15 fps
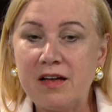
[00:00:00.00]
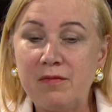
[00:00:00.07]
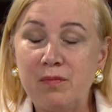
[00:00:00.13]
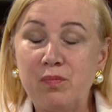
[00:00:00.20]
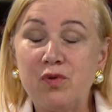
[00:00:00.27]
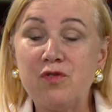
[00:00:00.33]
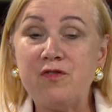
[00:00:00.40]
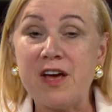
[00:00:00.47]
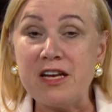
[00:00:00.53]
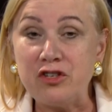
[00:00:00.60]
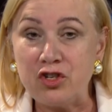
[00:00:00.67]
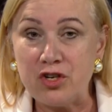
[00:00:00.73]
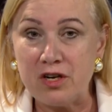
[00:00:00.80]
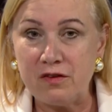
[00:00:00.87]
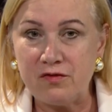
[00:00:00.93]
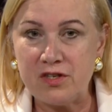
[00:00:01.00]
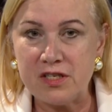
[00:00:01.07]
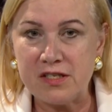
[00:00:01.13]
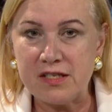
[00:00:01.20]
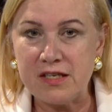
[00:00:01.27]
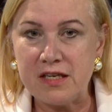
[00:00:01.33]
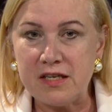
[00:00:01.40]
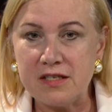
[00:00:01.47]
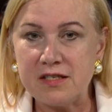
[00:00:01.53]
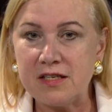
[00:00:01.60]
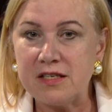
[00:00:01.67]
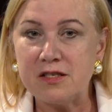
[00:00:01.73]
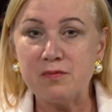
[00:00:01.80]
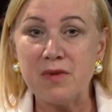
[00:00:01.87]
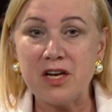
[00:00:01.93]
prevention of disease
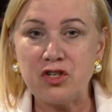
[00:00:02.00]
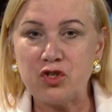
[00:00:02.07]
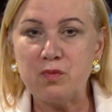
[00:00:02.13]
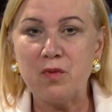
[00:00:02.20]
is much